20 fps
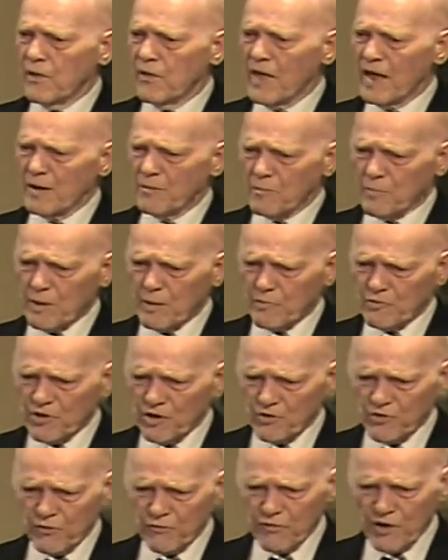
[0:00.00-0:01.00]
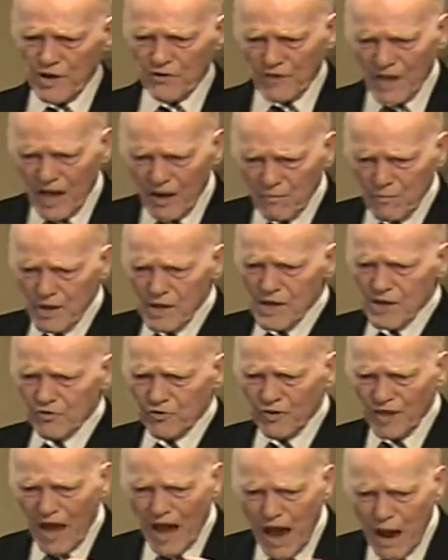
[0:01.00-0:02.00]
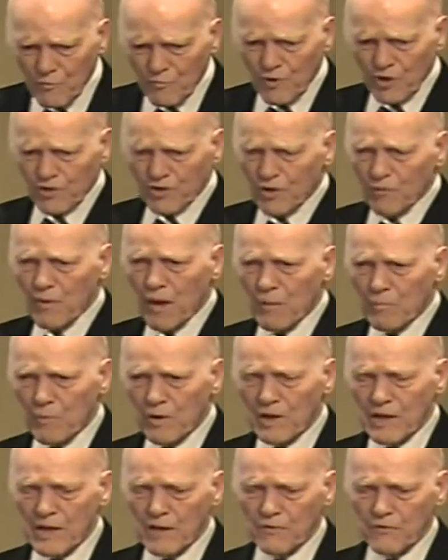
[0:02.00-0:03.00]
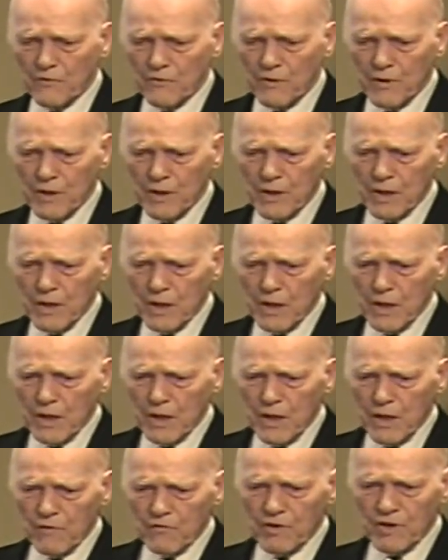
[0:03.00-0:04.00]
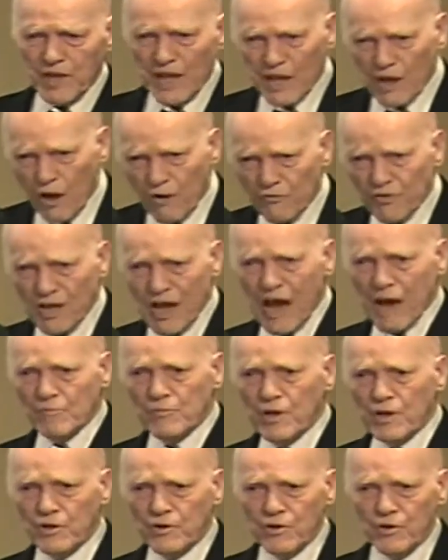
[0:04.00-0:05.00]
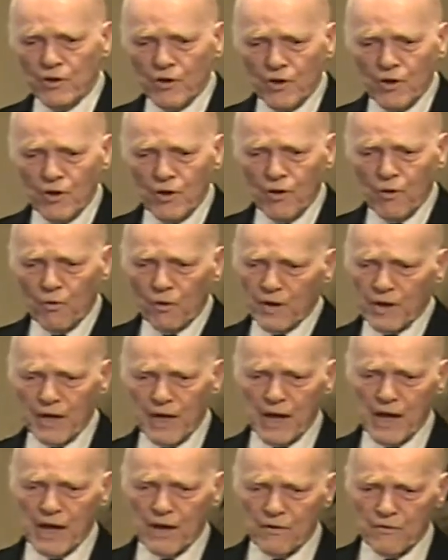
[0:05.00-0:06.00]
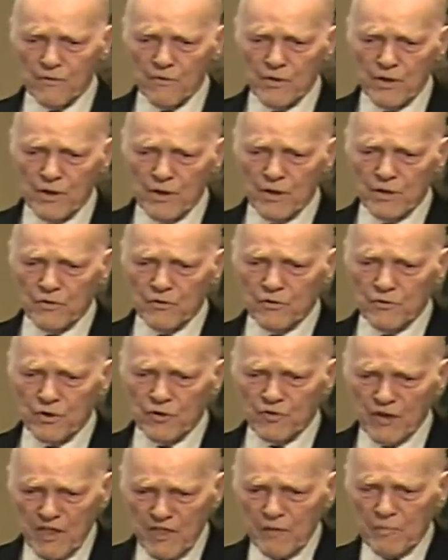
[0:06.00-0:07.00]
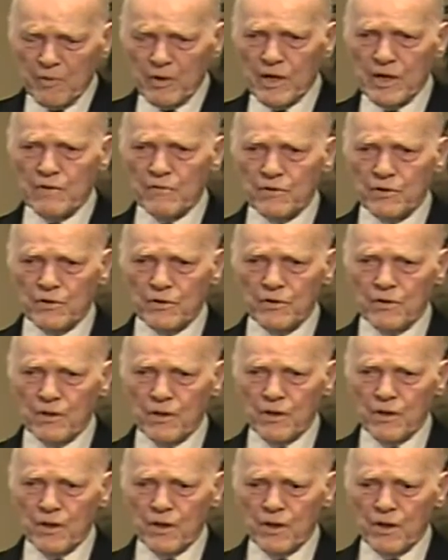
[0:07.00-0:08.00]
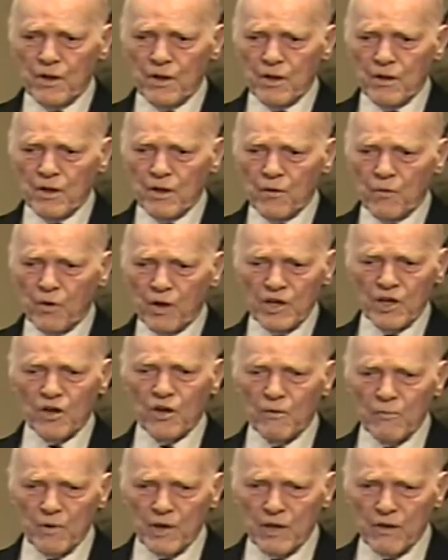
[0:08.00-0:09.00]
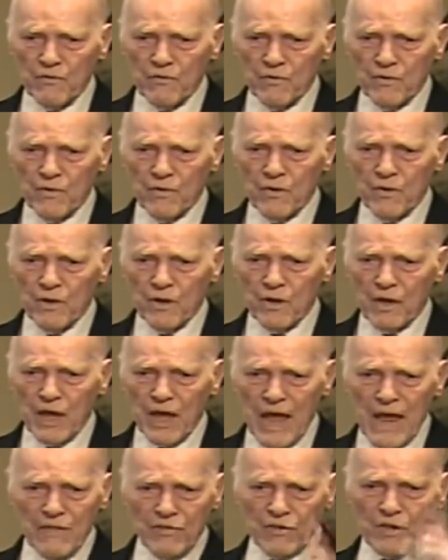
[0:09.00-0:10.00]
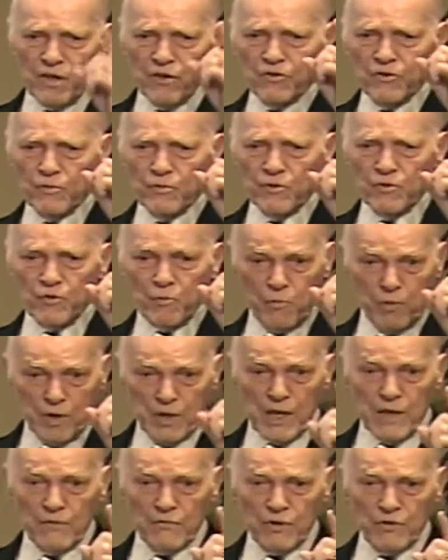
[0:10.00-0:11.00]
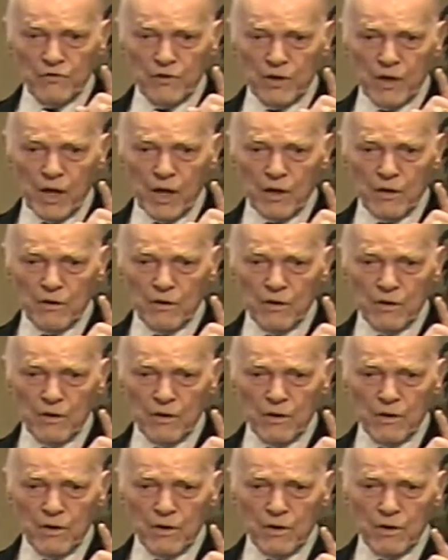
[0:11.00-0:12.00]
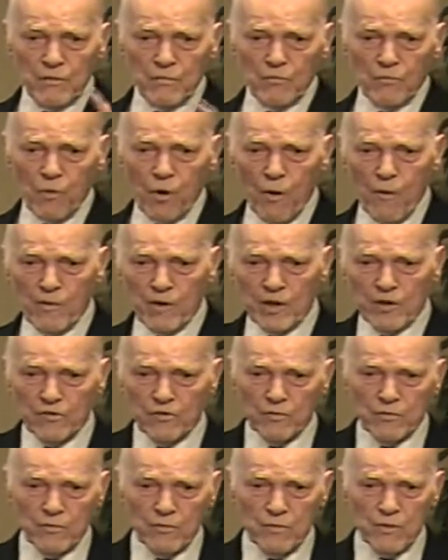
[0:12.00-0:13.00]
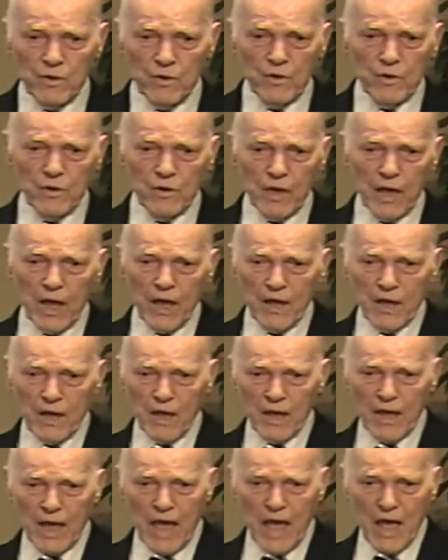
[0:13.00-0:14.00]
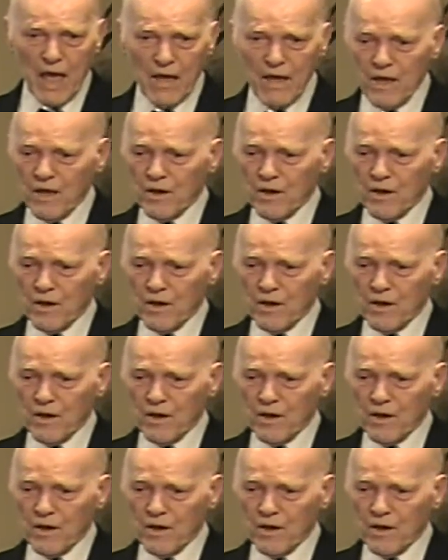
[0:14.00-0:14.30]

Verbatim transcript: That prepositional phrase on me is the object of that belief. If you take off the object, what do you have? It's just he that believeth. What are you going to believe? Atheism is a belief, is it not? Mormonism, uh,